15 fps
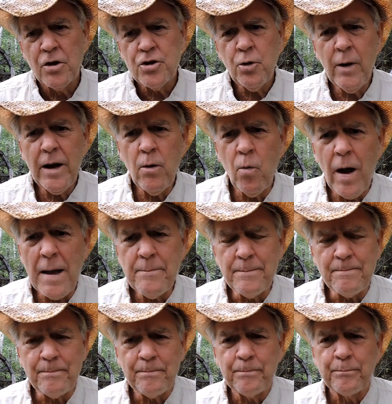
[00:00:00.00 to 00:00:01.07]
So anyway,
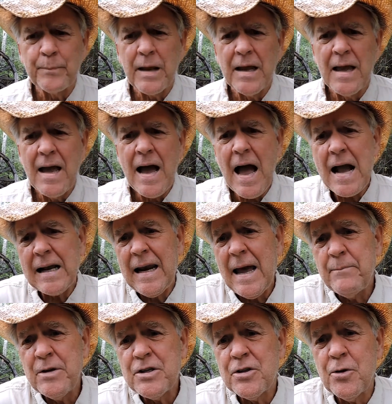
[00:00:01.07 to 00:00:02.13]
I
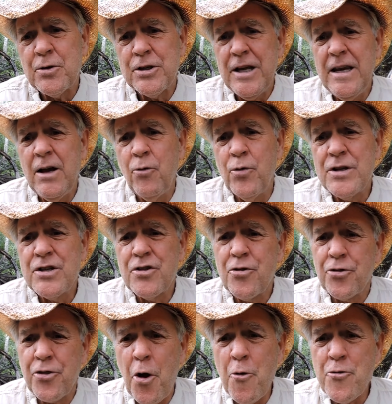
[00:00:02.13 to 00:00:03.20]
climbed this 13er. It was
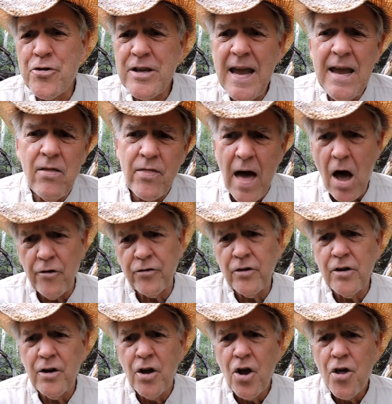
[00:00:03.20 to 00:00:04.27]

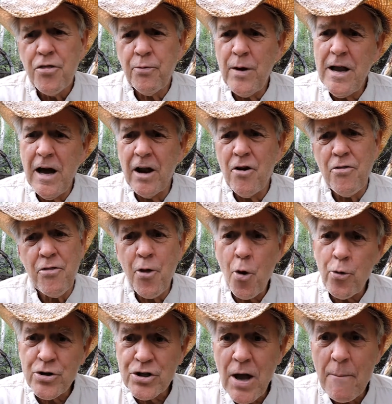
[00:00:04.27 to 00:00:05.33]

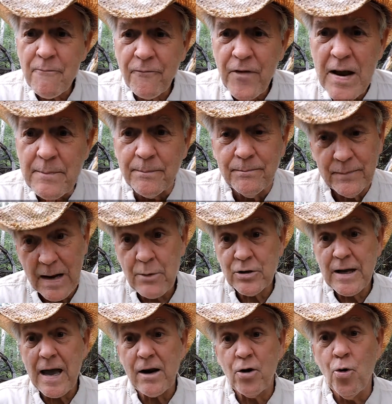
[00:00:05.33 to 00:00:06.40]
13,330 something feet. That
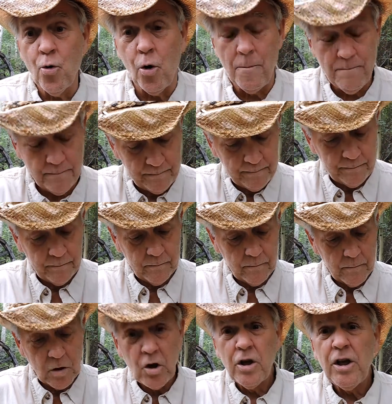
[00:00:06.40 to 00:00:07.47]
was kind of cool.
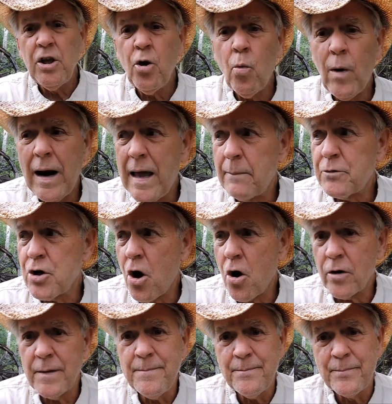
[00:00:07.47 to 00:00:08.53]
You know, while I'm
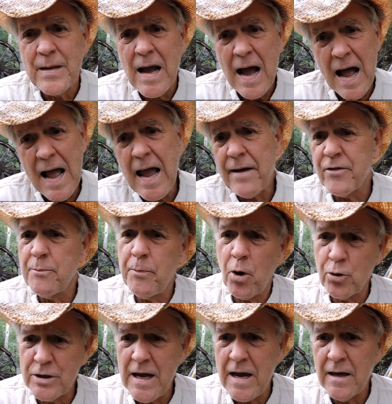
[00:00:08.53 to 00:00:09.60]
talking, I have to
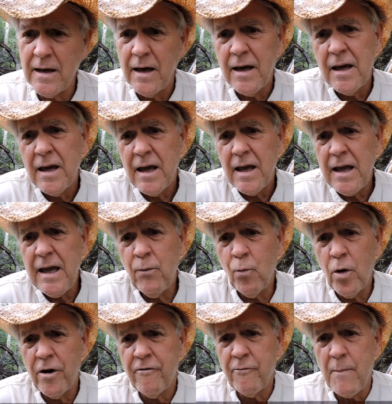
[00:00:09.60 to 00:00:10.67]
partake
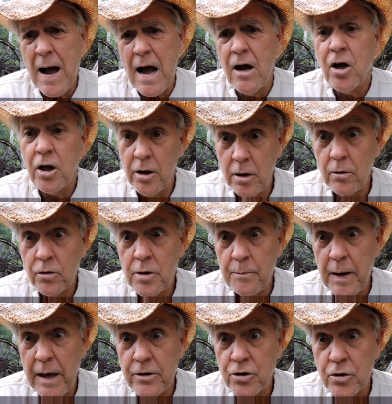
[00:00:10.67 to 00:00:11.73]
in one of my guilty
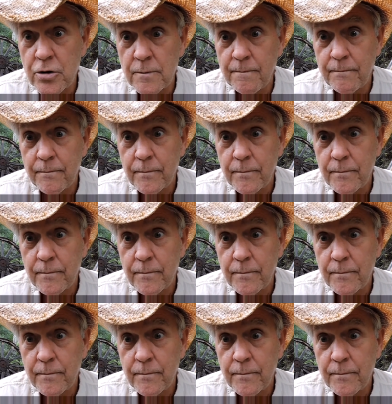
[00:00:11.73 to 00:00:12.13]
pleasures.